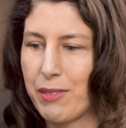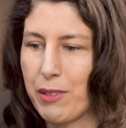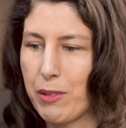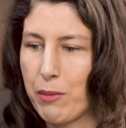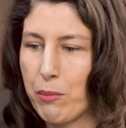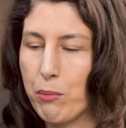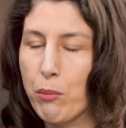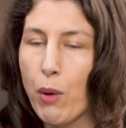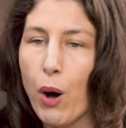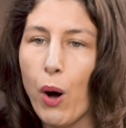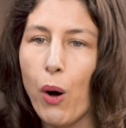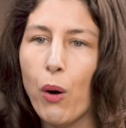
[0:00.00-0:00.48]

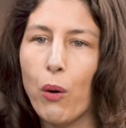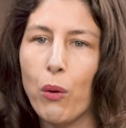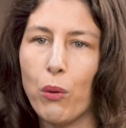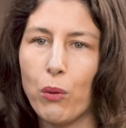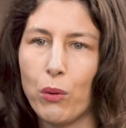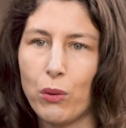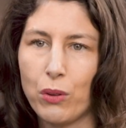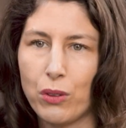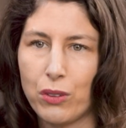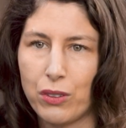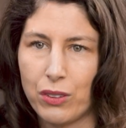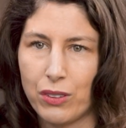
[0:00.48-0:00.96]

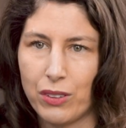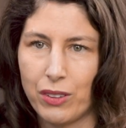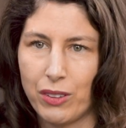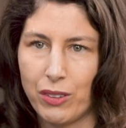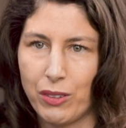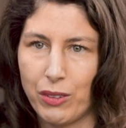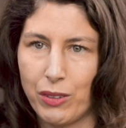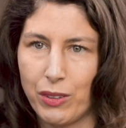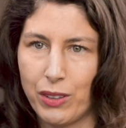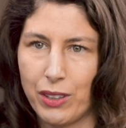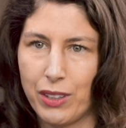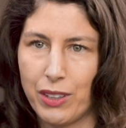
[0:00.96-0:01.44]
mold
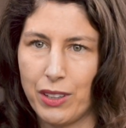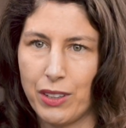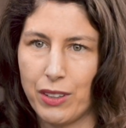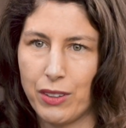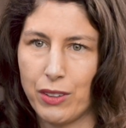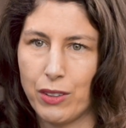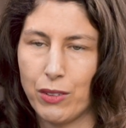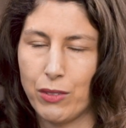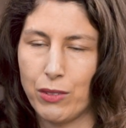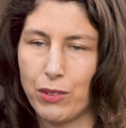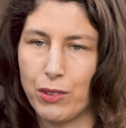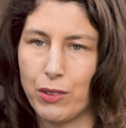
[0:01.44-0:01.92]

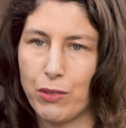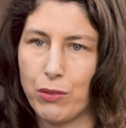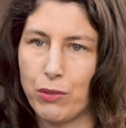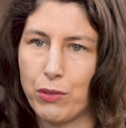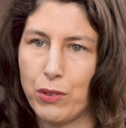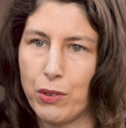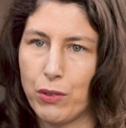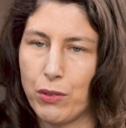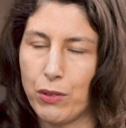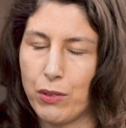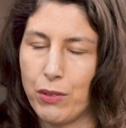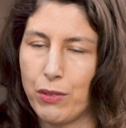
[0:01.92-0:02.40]

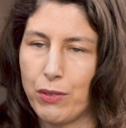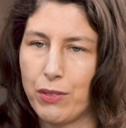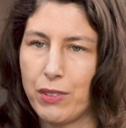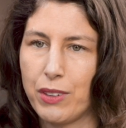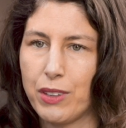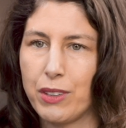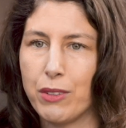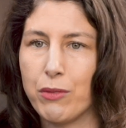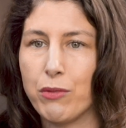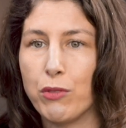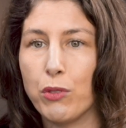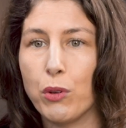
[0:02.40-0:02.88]

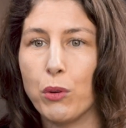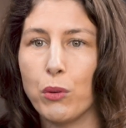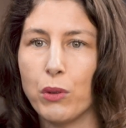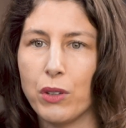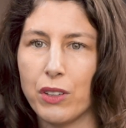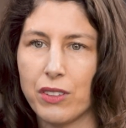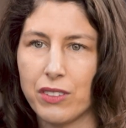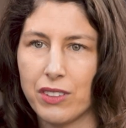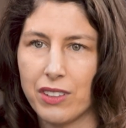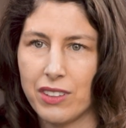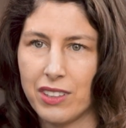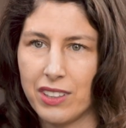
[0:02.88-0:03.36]
the
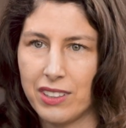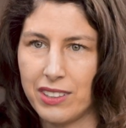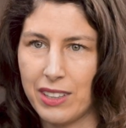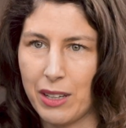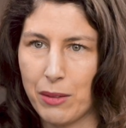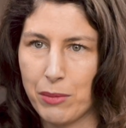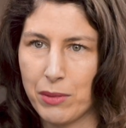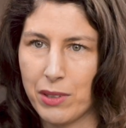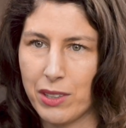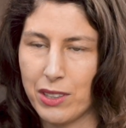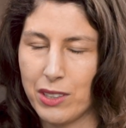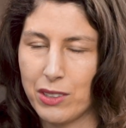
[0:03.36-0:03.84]
fullness and the
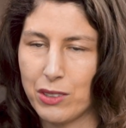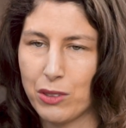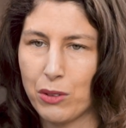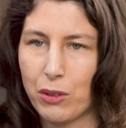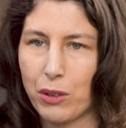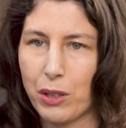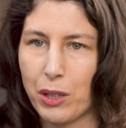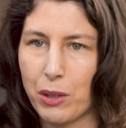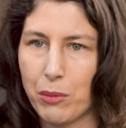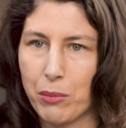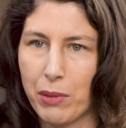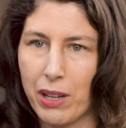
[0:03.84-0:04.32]
depth that you're
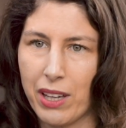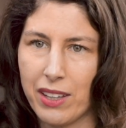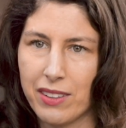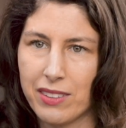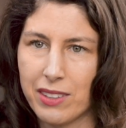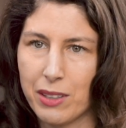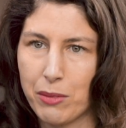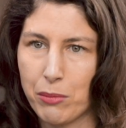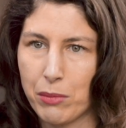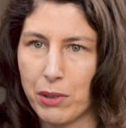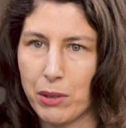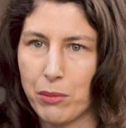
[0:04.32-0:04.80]
talking about,
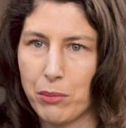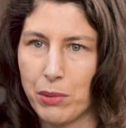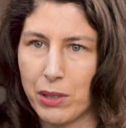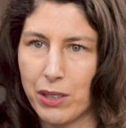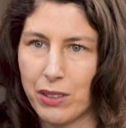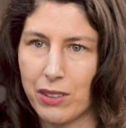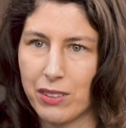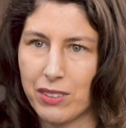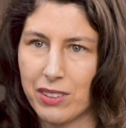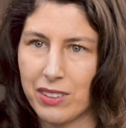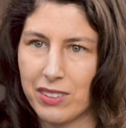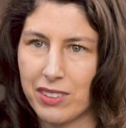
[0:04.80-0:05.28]
simply
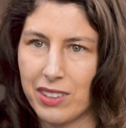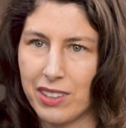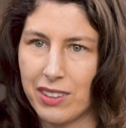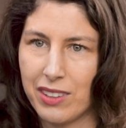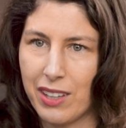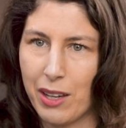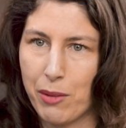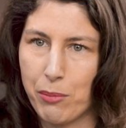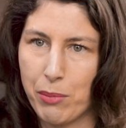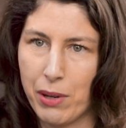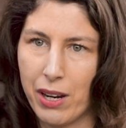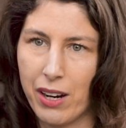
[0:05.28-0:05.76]
because it's in
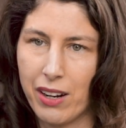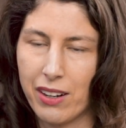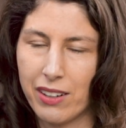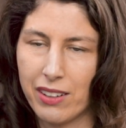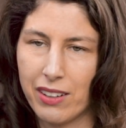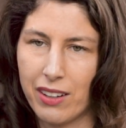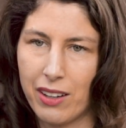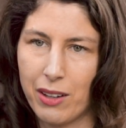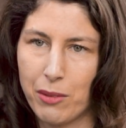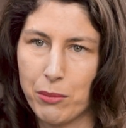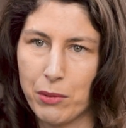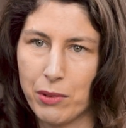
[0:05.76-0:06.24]
that
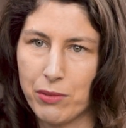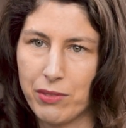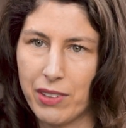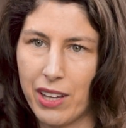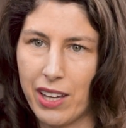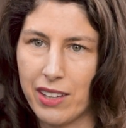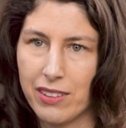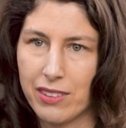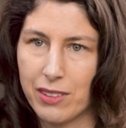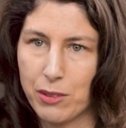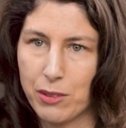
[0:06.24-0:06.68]
paradigm of that